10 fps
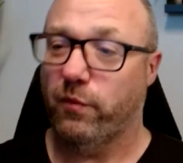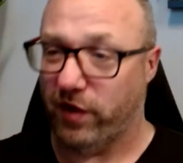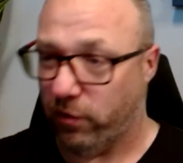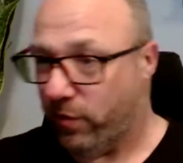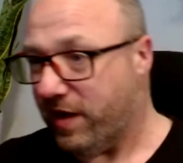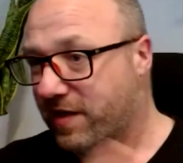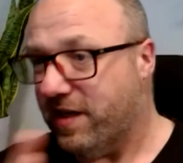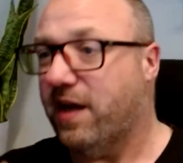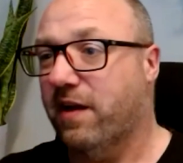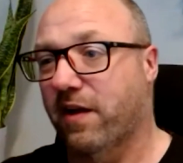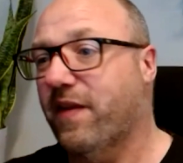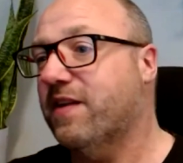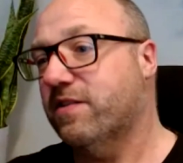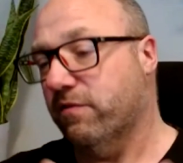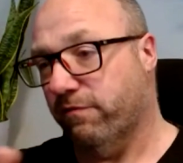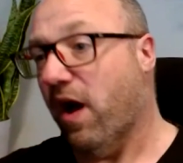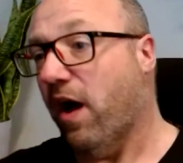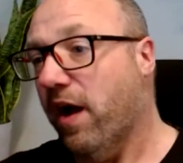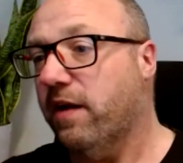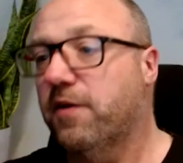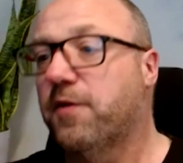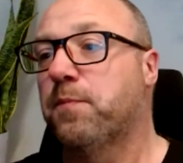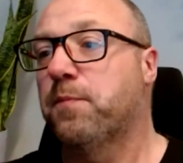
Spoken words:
do intake, that's fine.